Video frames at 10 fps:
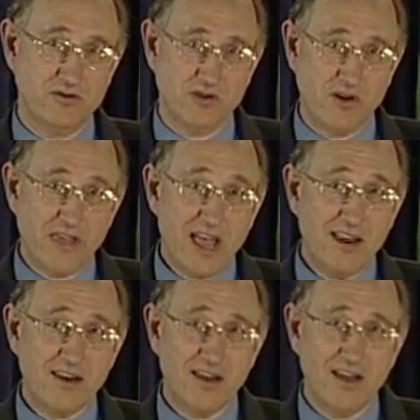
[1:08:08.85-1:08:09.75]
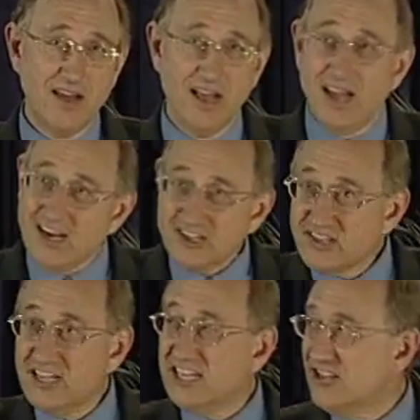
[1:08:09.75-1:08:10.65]
Did you know that? And
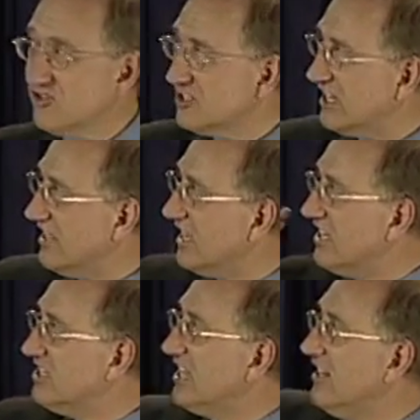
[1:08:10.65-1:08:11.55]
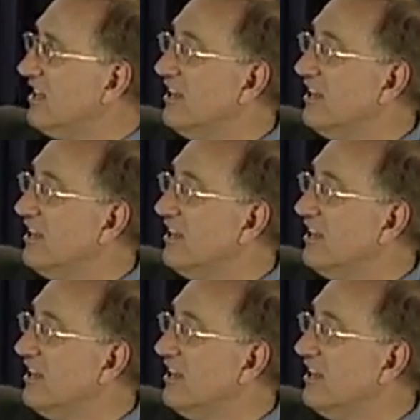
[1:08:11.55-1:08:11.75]
isn't it interesting that he sent